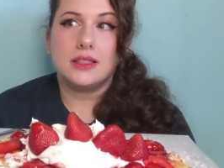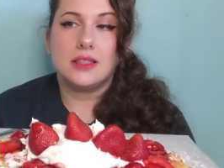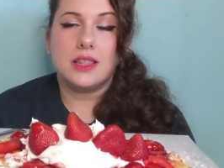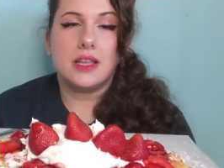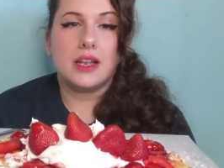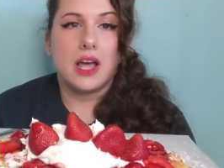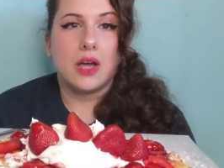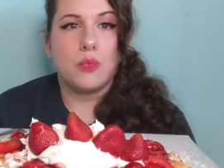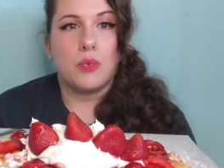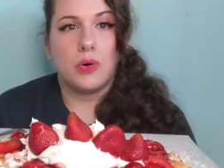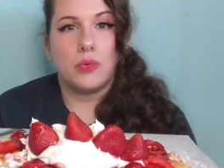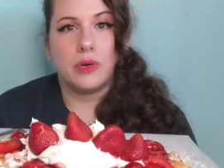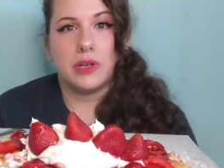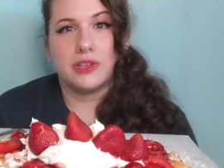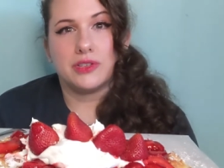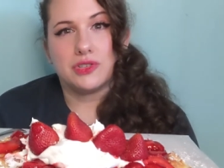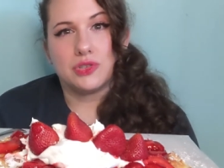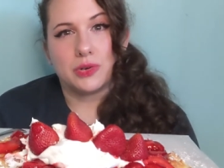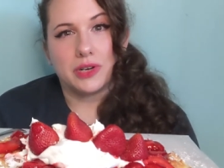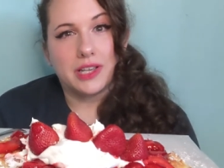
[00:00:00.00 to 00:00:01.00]
then I won't
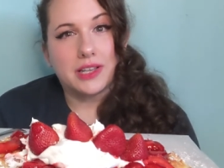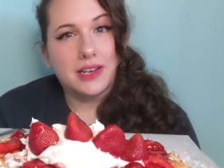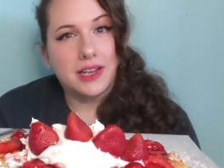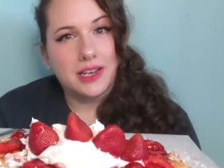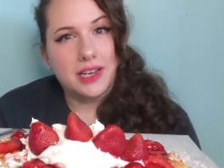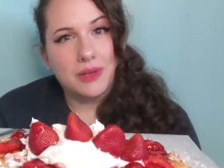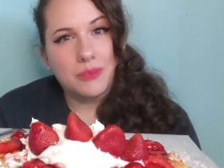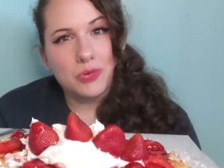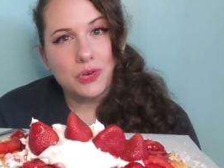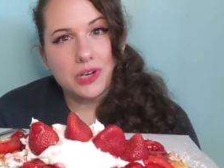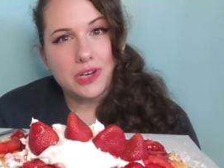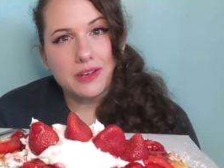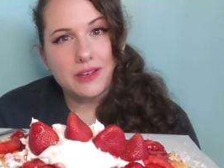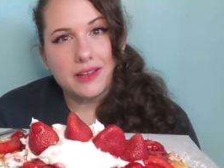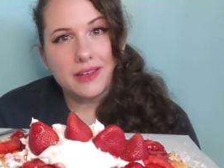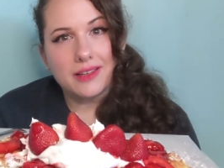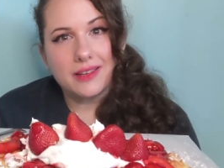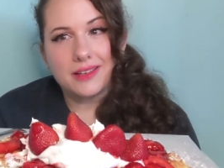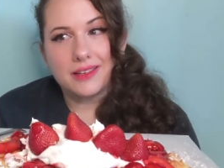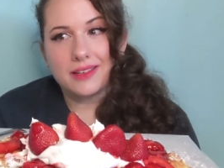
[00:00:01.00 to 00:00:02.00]
enjoy it anymore.
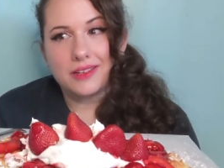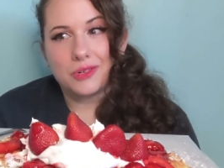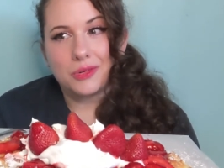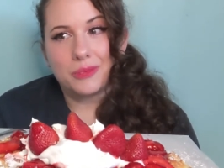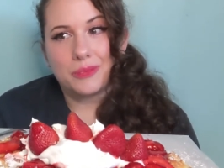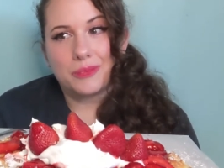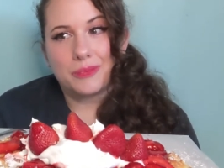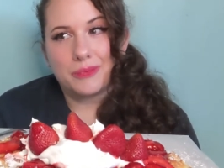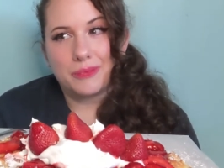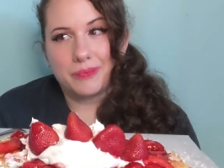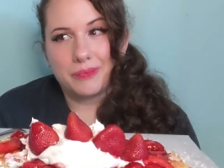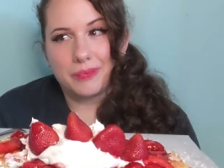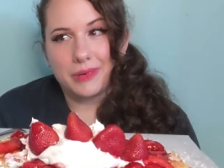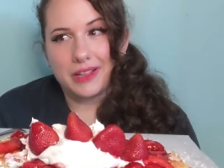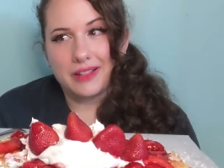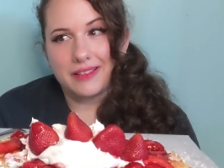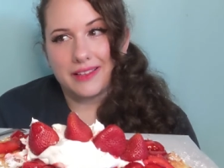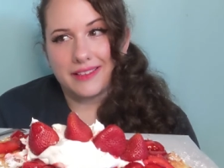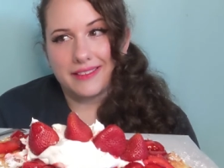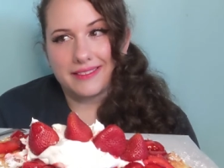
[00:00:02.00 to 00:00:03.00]
And it'll
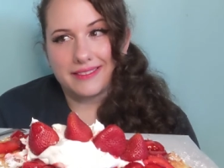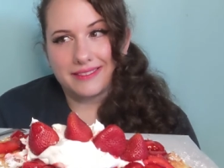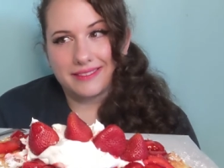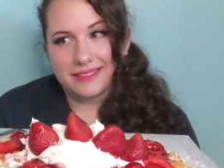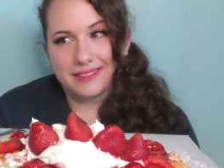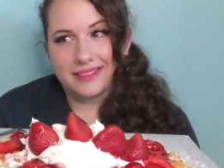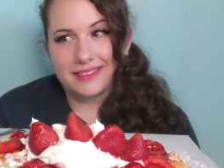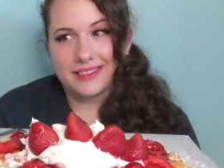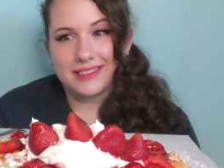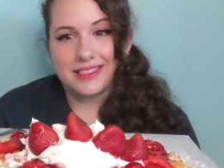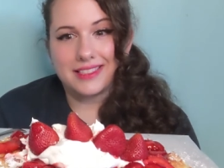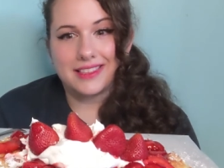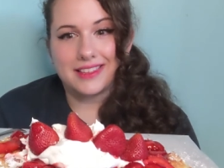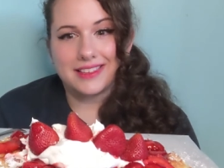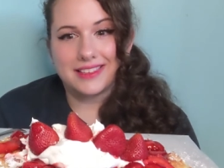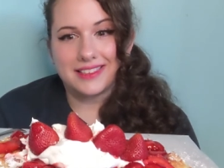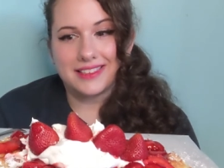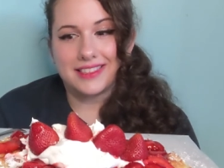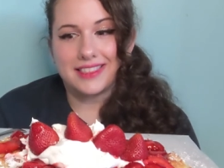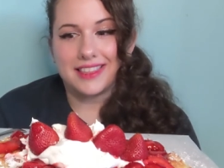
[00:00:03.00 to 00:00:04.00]
be like
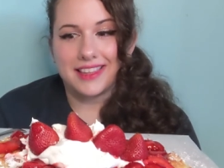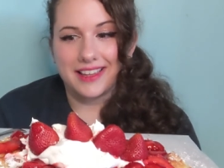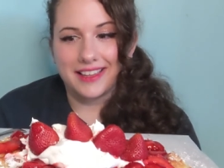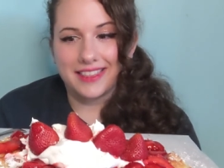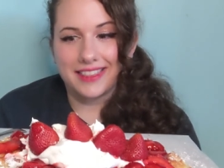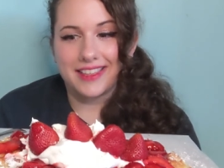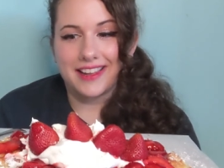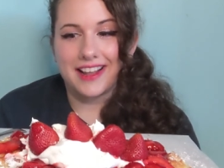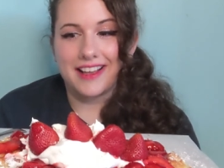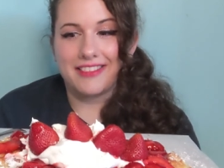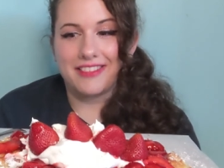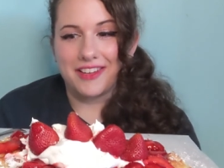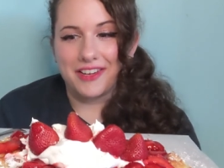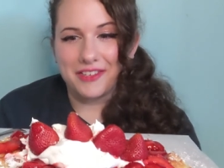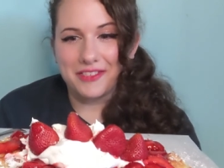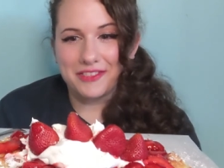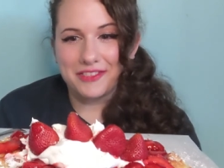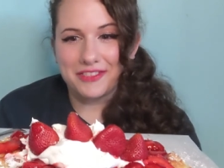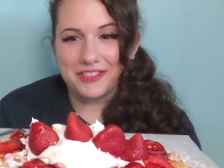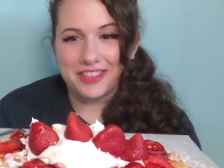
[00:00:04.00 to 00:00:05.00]
this thing that I
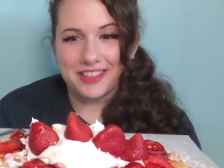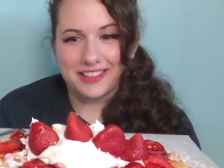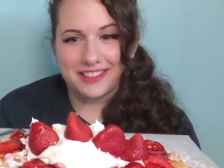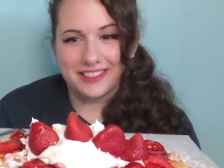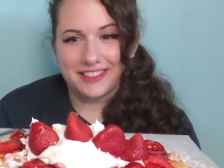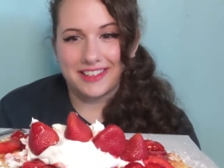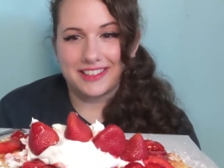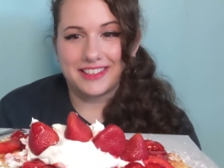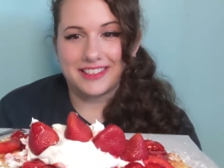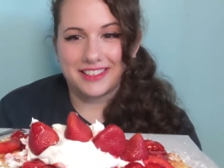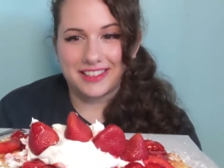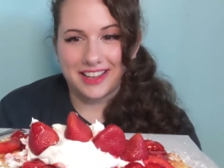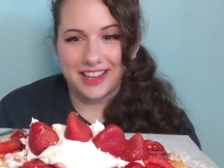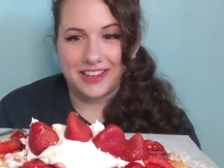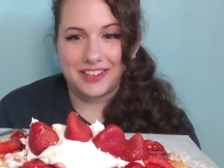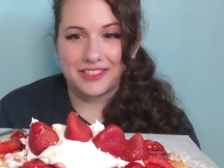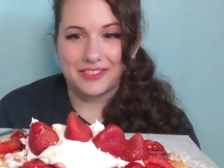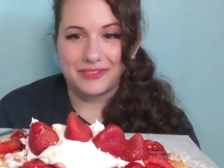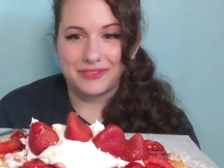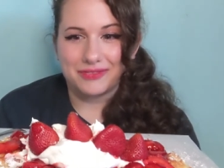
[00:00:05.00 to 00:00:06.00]
love that I just
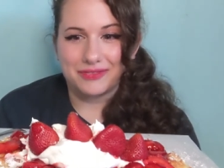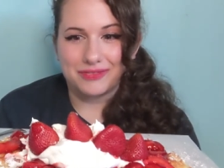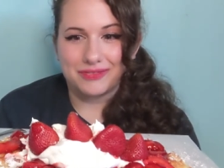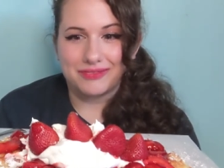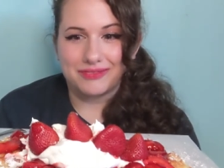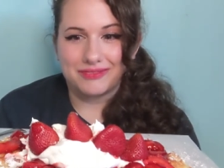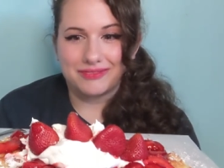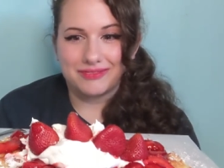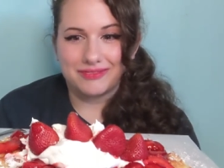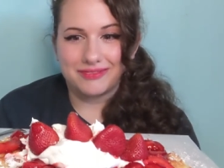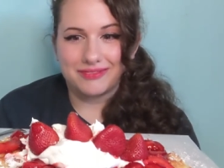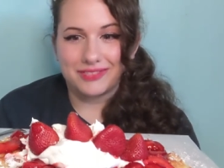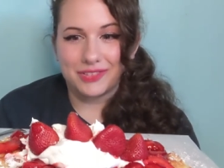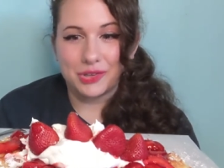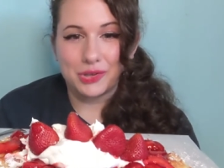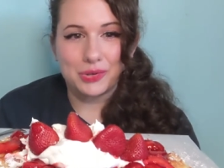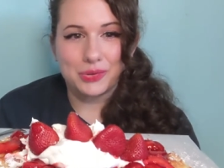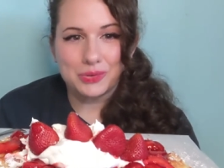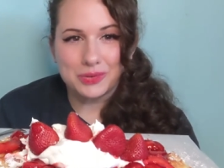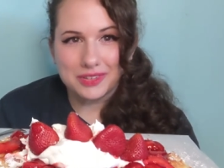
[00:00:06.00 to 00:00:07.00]
kind of
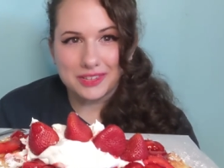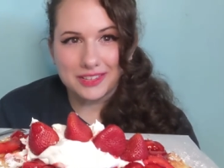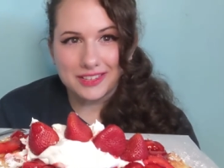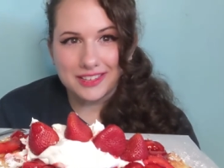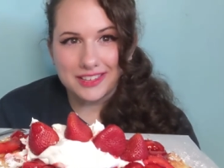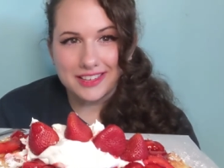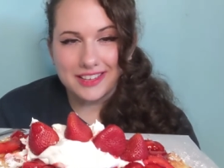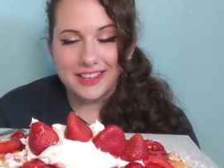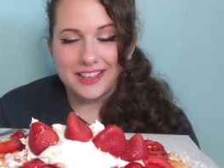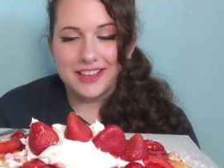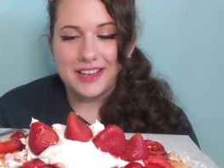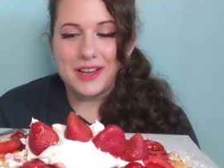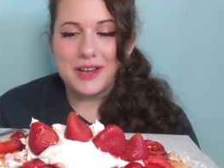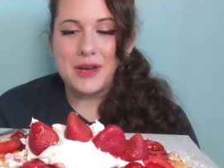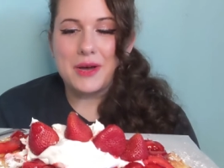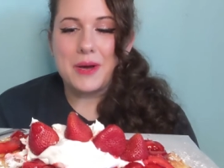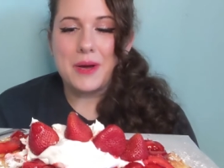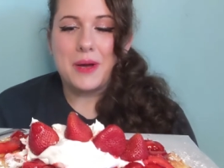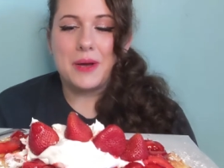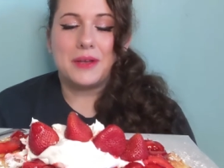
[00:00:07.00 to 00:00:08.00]
lose.
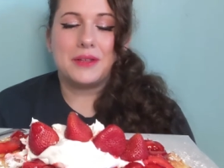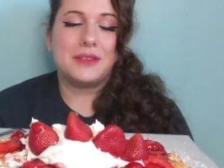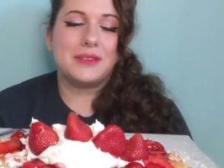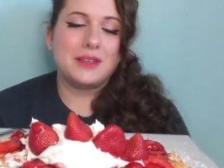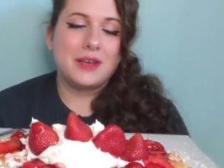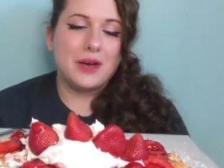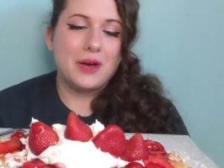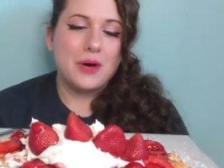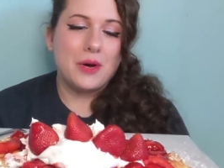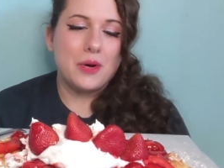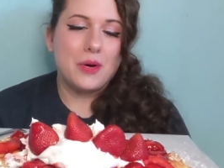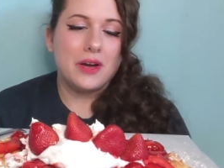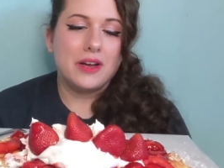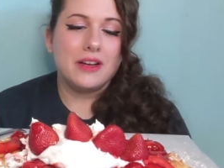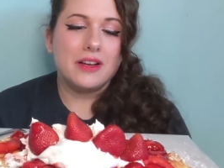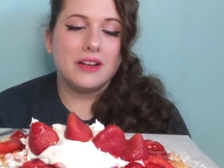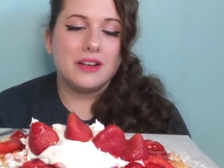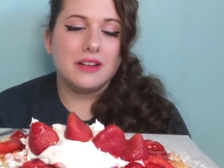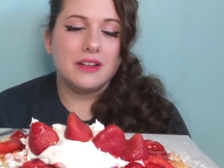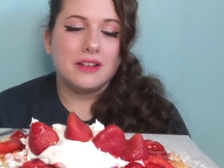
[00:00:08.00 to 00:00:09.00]
So
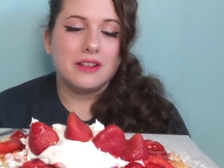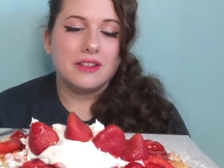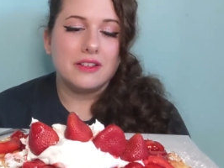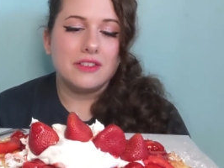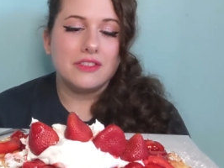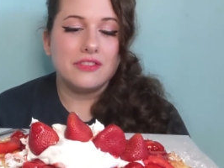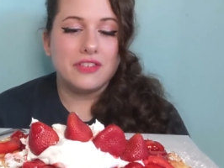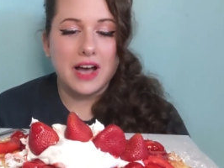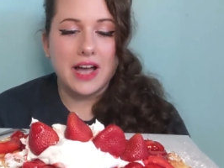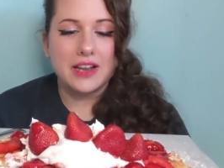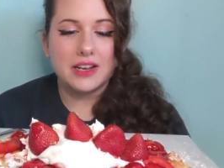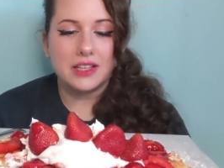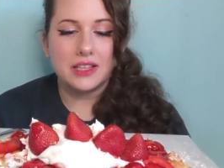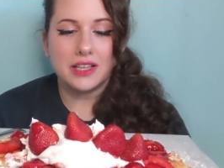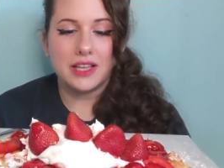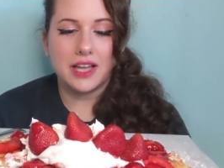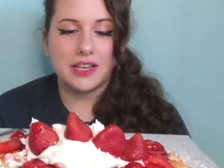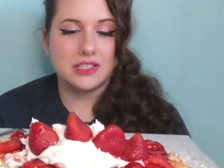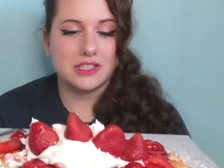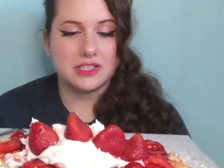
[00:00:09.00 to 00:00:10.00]

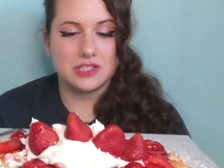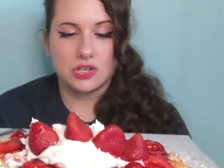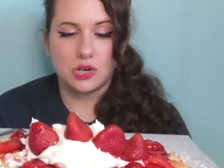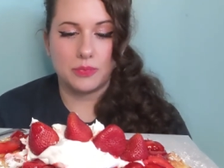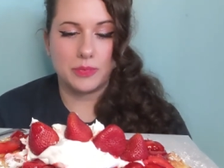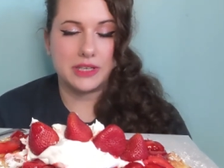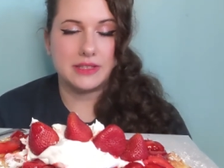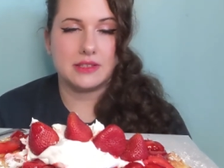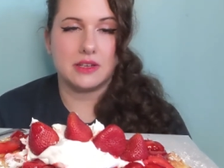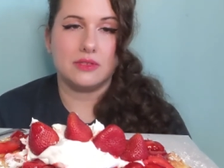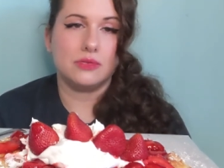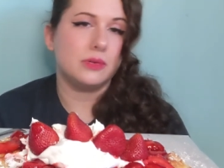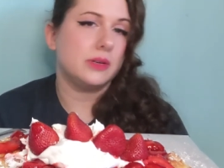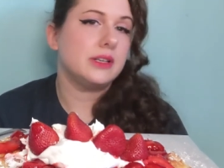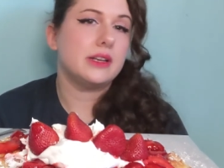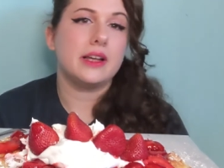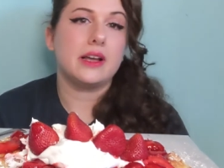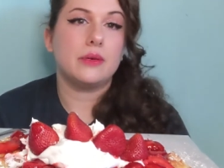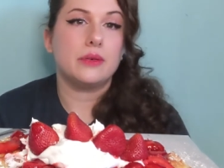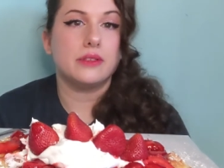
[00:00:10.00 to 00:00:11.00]
finally, I just told myself
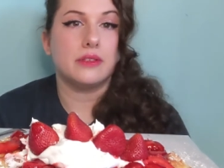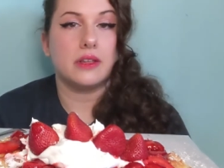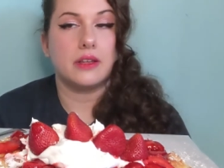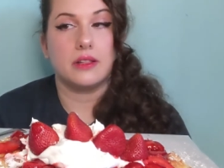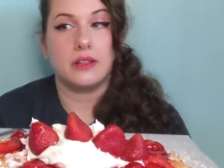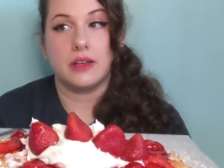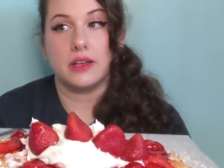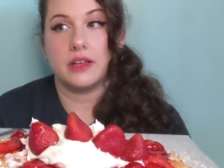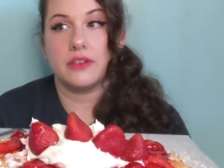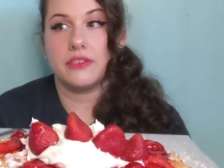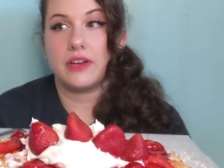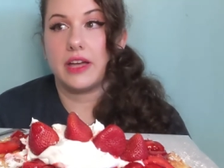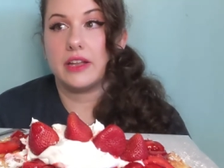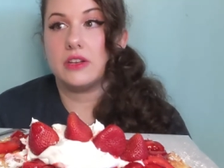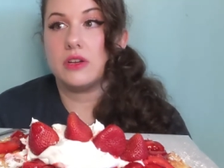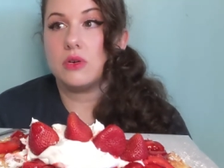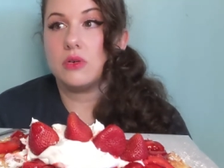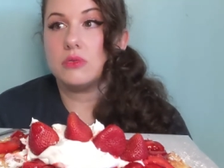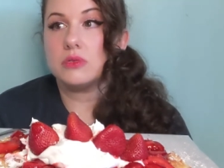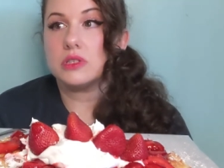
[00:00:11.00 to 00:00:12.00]
one day, I was like, look, if I
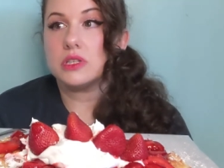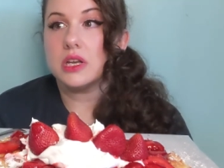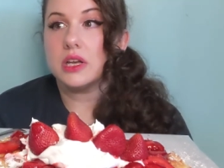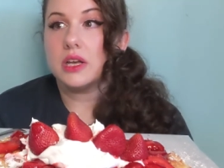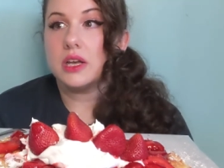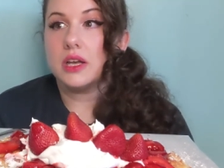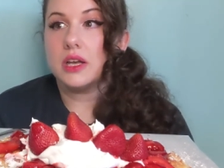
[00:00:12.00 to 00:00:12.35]
don't